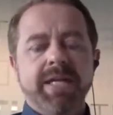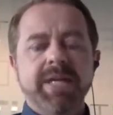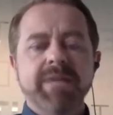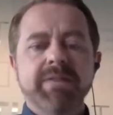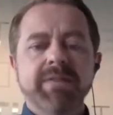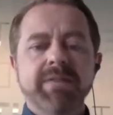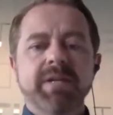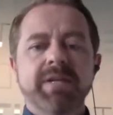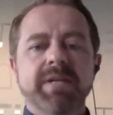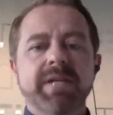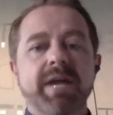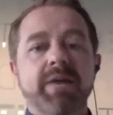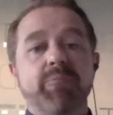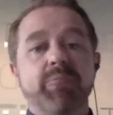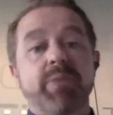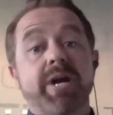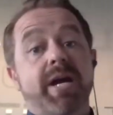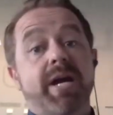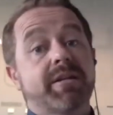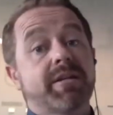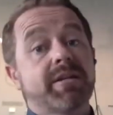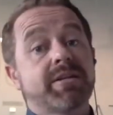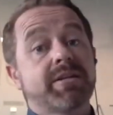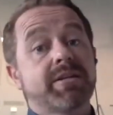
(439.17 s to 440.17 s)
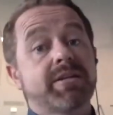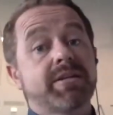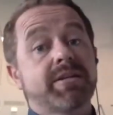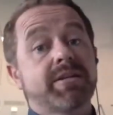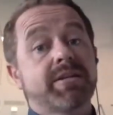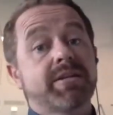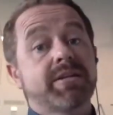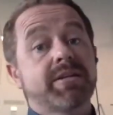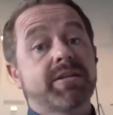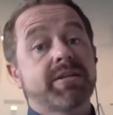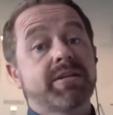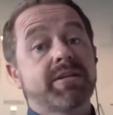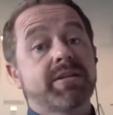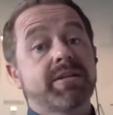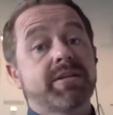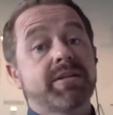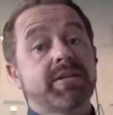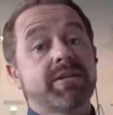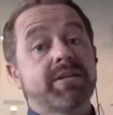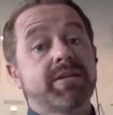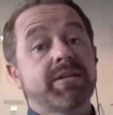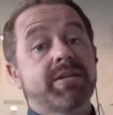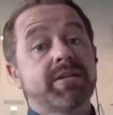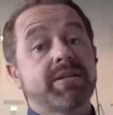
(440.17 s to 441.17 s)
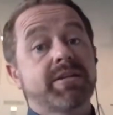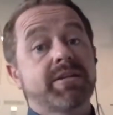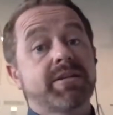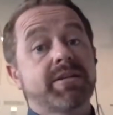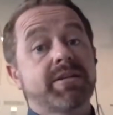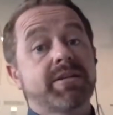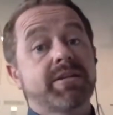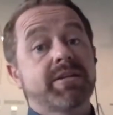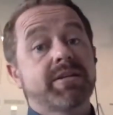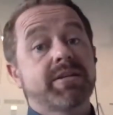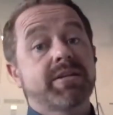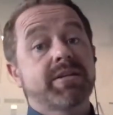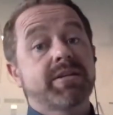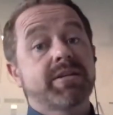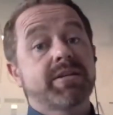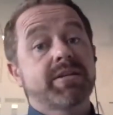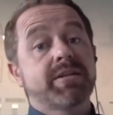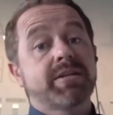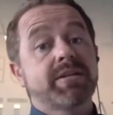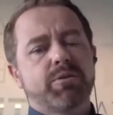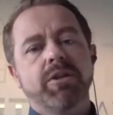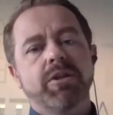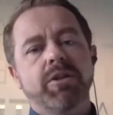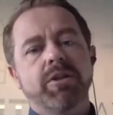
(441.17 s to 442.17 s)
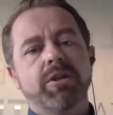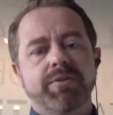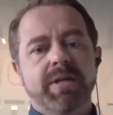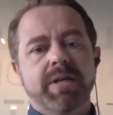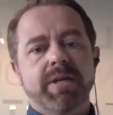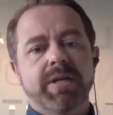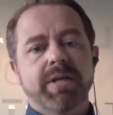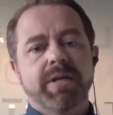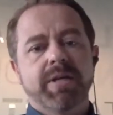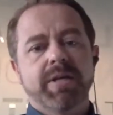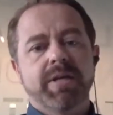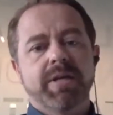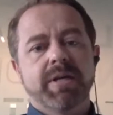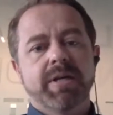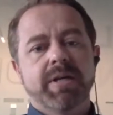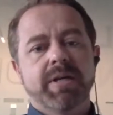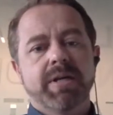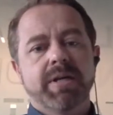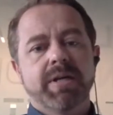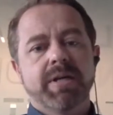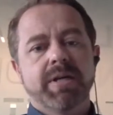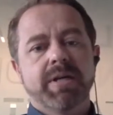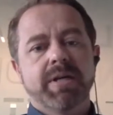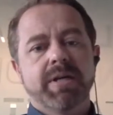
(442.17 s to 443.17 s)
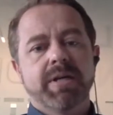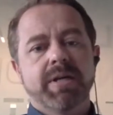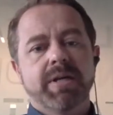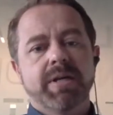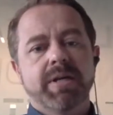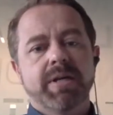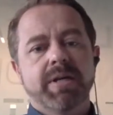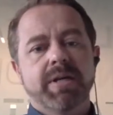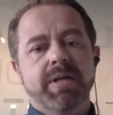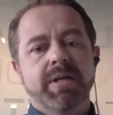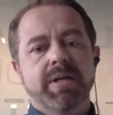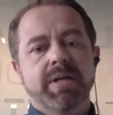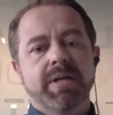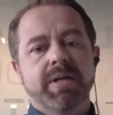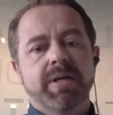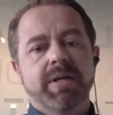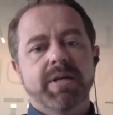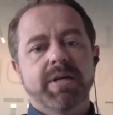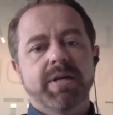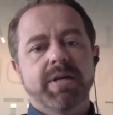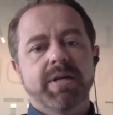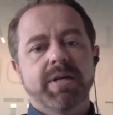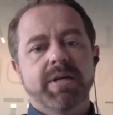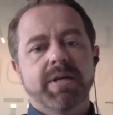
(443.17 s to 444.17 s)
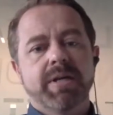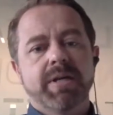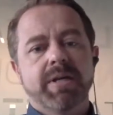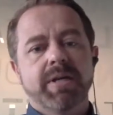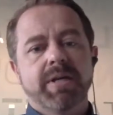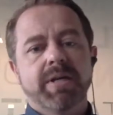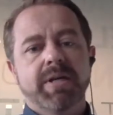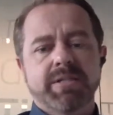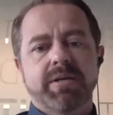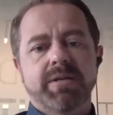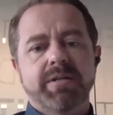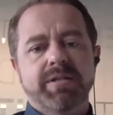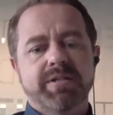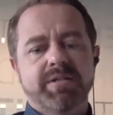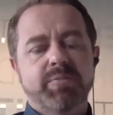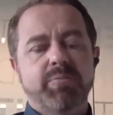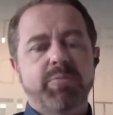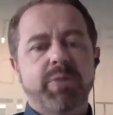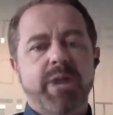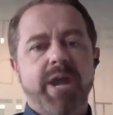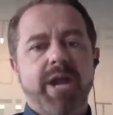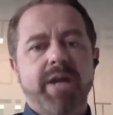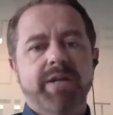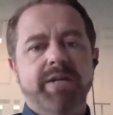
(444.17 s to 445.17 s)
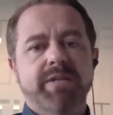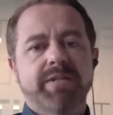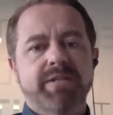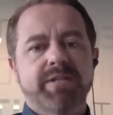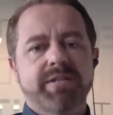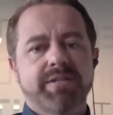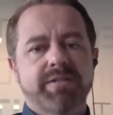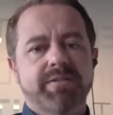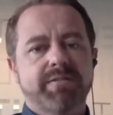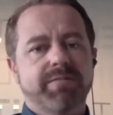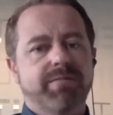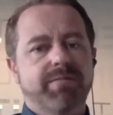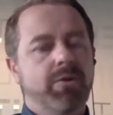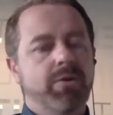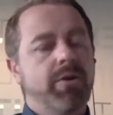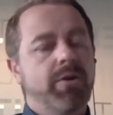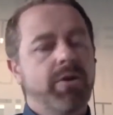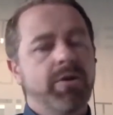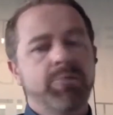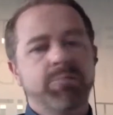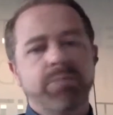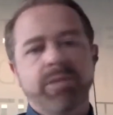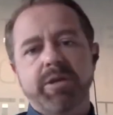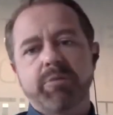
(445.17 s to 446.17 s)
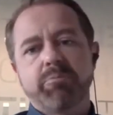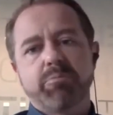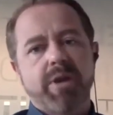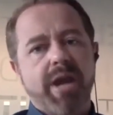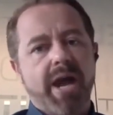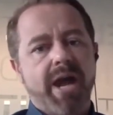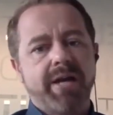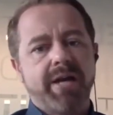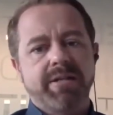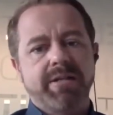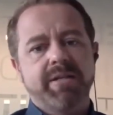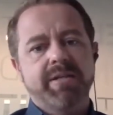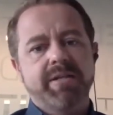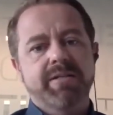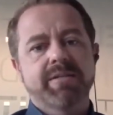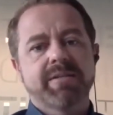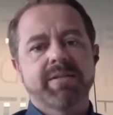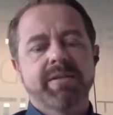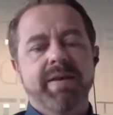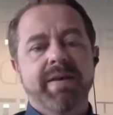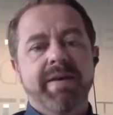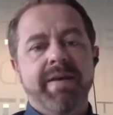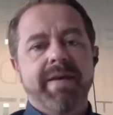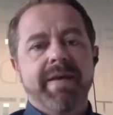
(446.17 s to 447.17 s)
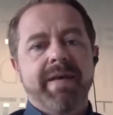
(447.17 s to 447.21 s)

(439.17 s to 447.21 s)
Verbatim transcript: And even in that practice, there was a ton of low-hanging fruit that they started working on and capitalizing on. This is a practice that's in Florida, big practice.